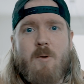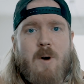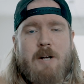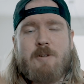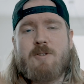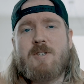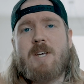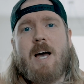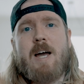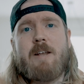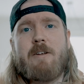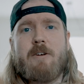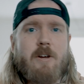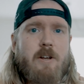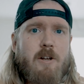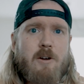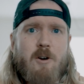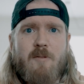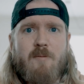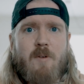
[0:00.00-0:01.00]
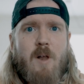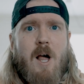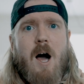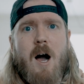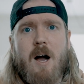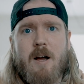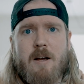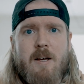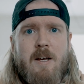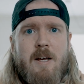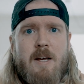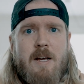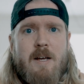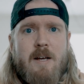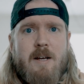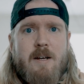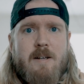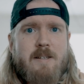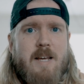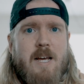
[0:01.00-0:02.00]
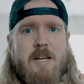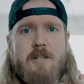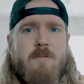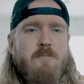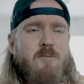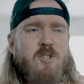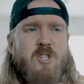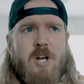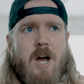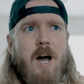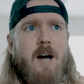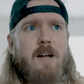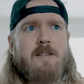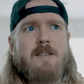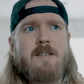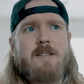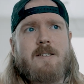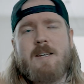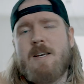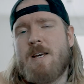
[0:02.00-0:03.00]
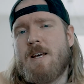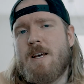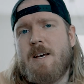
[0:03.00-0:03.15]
outside, you're gonna go vlog, take some shots.